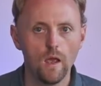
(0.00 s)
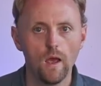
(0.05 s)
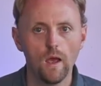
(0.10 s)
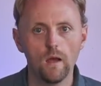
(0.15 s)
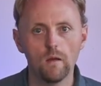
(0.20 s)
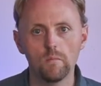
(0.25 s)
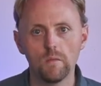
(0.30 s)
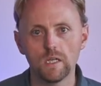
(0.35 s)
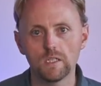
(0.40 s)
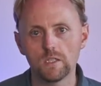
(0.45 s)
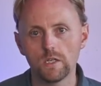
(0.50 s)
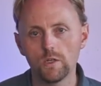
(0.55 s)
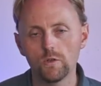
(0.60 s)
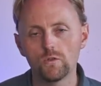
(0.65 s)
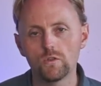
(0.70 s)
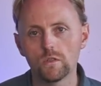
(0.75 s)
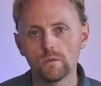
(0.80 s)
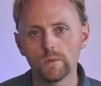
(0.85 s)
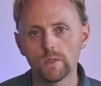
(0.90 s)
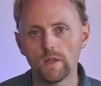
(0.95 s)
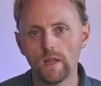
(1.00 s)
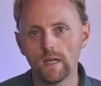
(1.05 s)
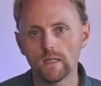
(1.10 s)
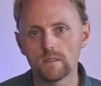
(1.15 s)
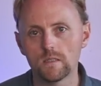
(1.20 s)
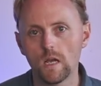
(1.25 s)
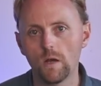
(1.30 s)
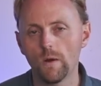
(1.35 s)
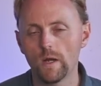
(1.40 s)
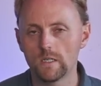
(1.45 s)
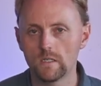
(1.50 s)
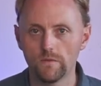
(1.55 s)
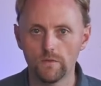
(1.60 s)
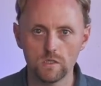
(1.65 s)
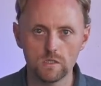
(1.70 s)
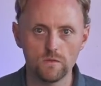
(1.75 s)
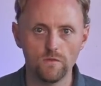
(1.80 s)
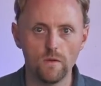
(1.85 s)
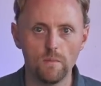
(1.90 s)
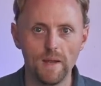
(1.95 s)
As a YouTuber, that's how I
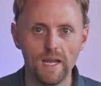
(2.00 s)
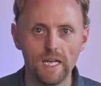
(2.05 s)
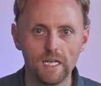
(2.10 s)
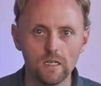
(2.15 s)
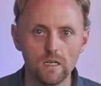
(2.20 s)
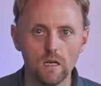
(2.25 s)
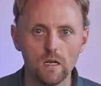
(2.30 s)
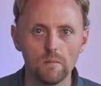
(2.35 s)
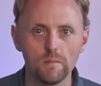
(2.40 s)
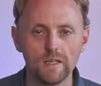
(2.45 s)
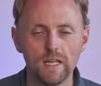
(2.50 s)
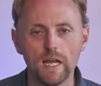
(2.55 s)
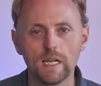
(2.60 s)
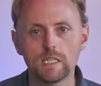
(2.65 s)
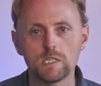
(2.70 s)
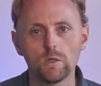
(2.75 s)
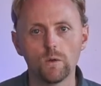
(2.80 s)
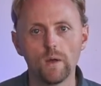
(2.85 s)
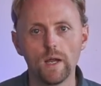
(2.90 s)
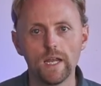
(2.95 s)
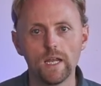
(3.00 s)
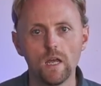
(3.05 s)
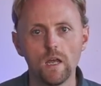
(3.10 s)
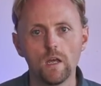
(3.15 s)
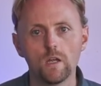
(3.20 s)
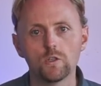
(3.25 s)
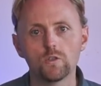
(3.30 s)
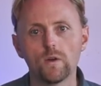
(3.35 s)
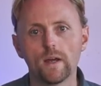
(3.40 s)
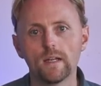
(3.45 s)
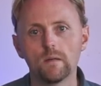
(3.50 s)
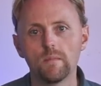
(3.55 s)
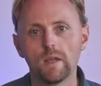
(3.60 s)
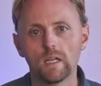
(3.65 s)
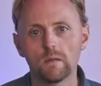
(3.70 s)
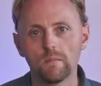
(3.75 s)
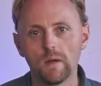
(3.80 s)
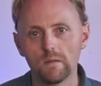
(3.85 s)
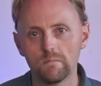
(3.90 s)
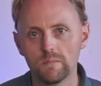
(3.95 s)
diversify my income, and that's how I try to
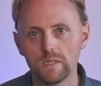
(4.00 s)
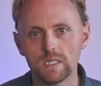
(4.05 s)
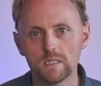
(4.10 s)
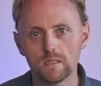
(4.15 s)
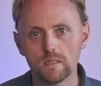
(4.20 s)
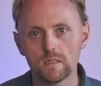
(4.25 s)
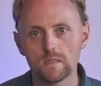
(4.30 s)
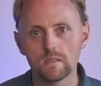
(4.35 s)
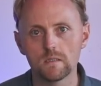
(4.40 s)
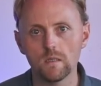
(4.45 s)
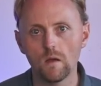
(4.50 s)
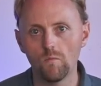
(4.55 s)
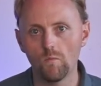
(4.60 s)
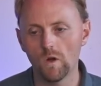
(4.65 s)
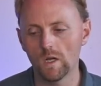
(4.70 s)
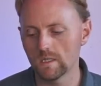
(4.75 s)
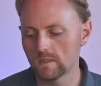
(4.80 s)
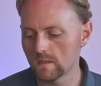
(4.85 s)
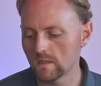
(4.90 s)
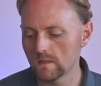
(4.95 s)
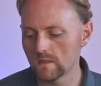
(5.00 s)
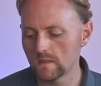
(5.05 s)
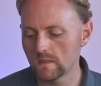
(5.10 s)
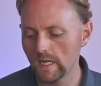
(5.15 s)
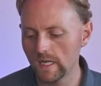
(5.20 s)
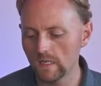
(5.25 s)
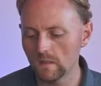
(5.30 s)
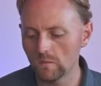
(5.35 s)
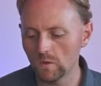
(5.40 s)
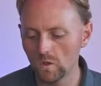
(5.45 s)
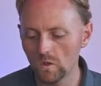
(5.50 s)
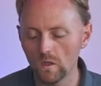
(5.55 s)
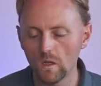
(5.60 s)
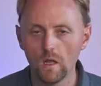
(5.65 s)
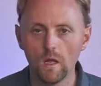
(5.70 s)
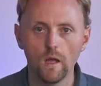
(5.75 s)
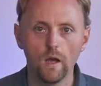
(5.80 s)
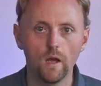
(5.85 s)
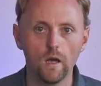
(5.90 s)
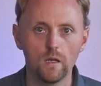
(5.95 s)
make my business somewhat sustainable
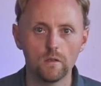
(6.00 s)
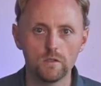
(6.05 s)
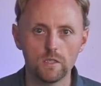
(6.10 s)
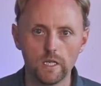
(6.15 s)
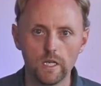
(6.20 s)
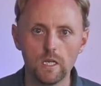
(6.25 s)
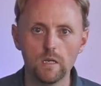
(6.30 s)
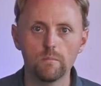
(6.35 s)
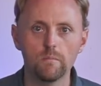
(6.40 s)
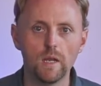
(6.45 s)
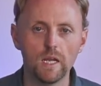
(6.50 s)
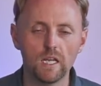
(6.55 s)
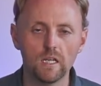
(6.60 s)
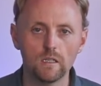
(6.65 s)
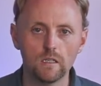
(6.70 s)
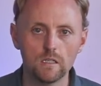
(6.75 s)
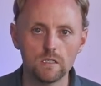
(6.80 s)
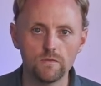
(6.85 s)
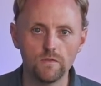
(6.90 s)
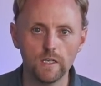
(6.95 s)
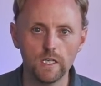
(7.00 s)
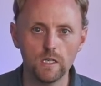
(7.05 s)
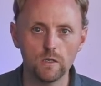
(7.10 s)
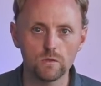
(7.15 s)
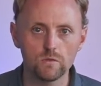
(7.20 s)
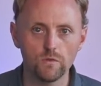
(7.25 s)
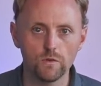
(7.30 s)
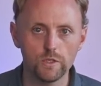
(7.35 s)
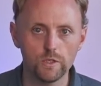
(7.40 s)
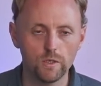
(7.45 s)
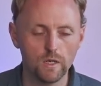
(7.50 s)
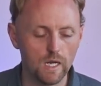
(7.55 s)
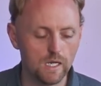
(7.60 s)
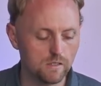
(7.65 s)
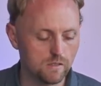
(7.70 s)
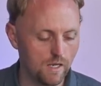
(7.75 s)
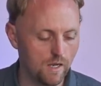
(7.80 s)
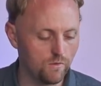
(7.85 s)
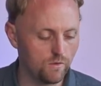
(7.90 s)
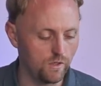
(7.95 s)
to keep making these videos for you
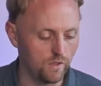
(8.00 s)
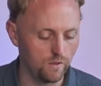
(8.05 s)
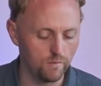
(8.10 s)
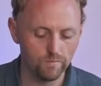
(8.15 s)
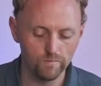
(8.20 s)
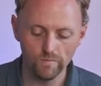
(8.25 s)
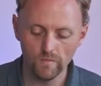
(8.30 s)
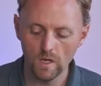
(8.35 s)
guys out there.